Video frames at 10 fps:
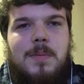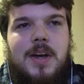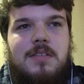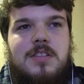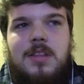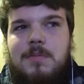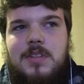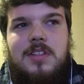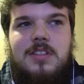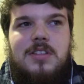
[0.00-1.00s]
her powers and then
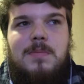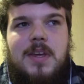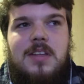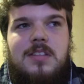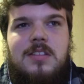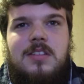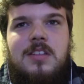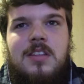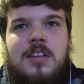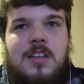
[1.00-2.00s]
went into space
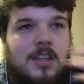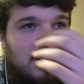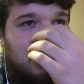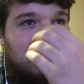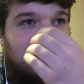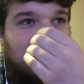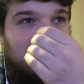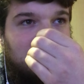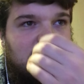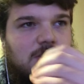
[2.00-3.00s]
but
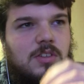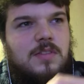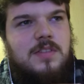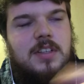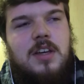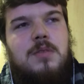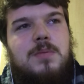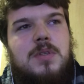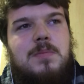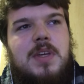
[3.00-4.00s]
then she's sort of set up
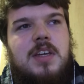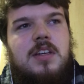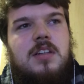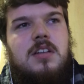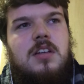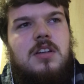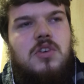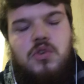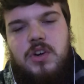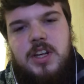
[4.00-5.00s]
as being
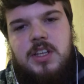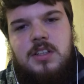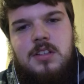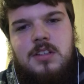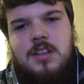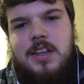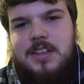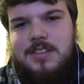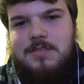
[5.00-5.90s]
a Kree, like